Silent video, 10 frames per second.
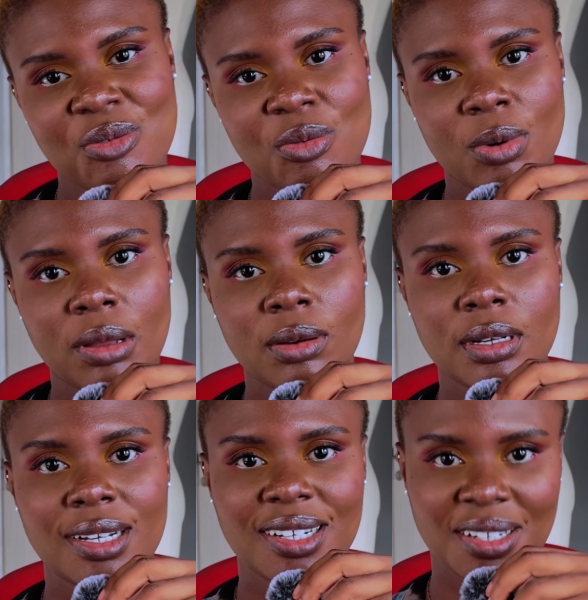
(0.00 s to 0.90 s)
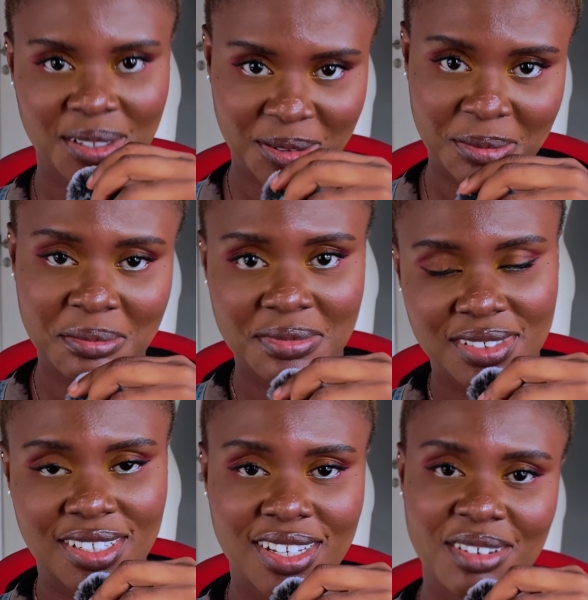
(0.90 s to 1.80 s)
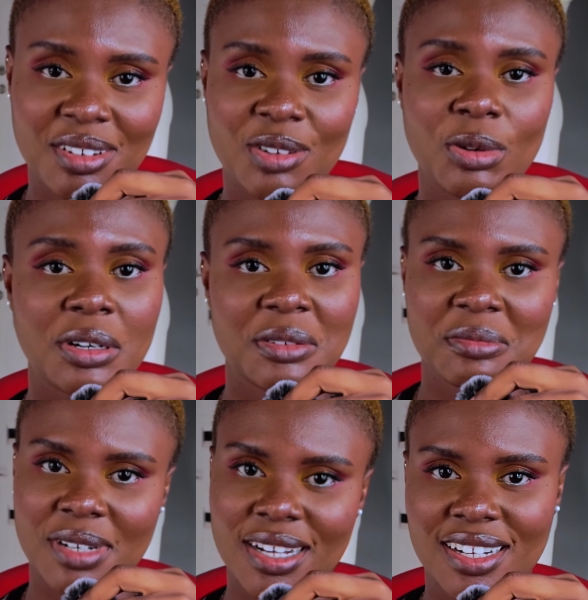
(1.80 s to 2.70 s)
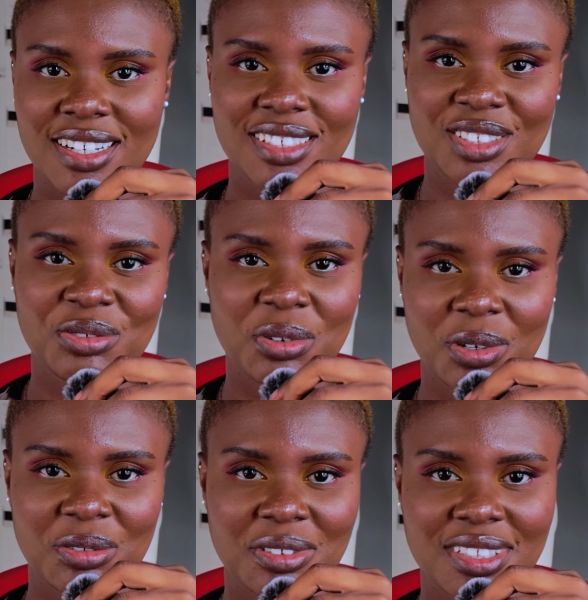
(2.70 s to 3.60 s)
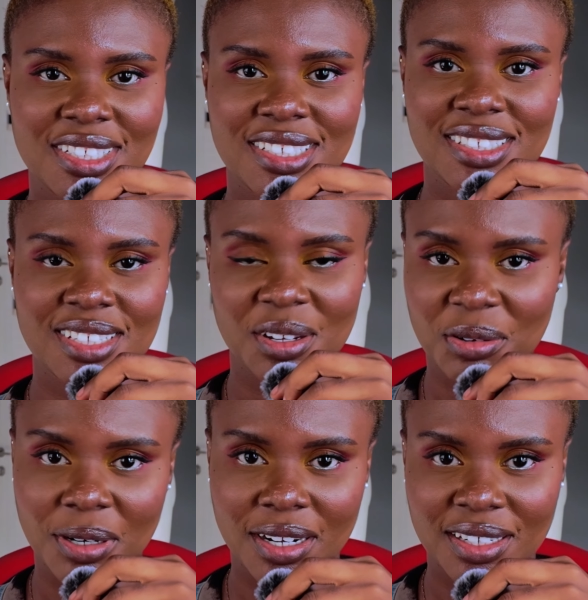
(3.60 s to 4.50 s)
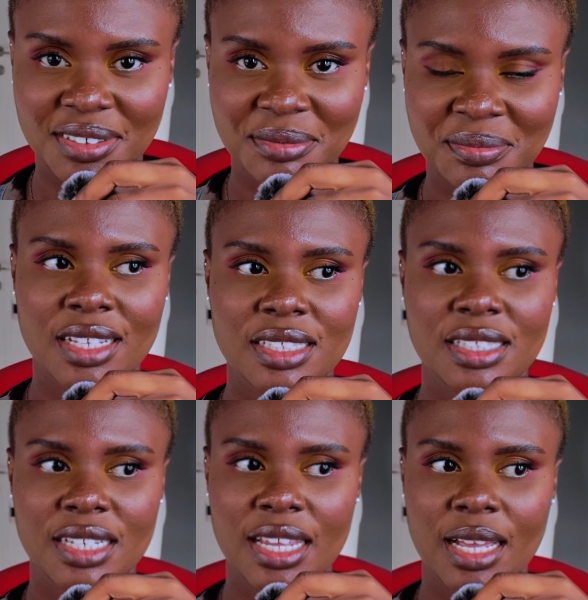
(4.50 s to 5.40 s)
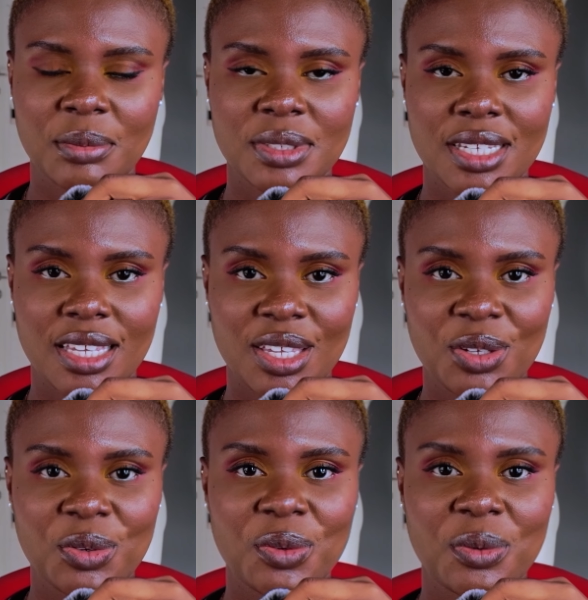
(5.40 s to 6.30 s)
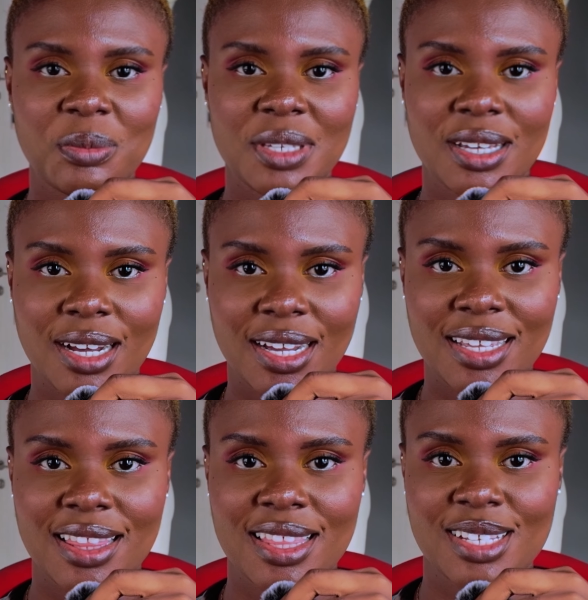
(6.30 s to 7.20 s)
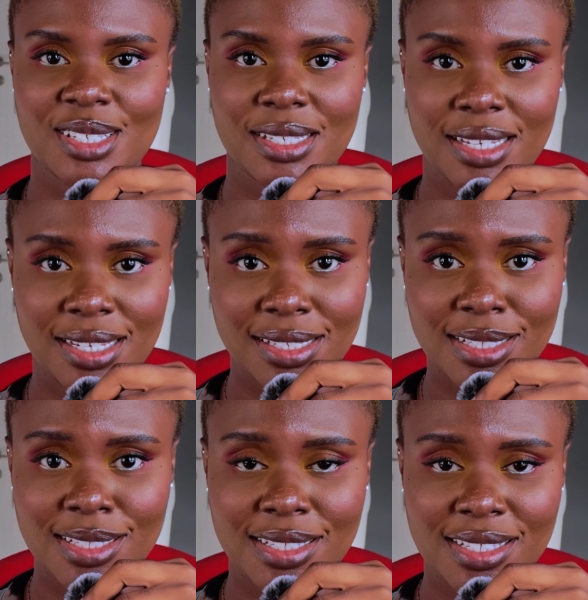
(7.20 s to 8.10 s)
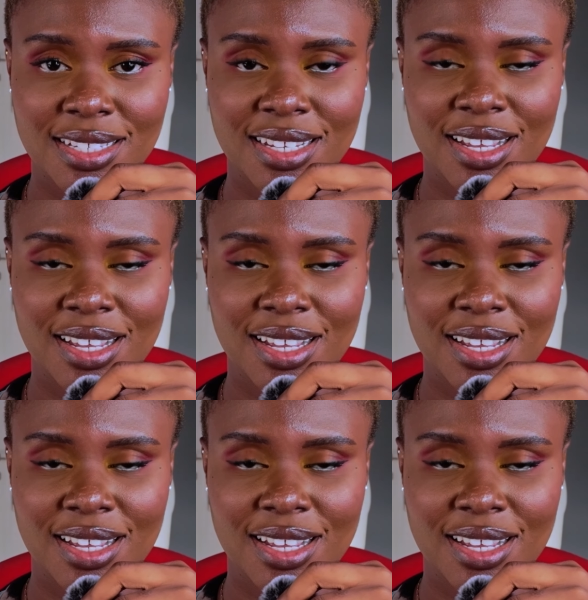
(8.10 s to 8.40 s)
Welcome. Welcome back to Awkwardly Sewa. And today I'm taking you behind the scenes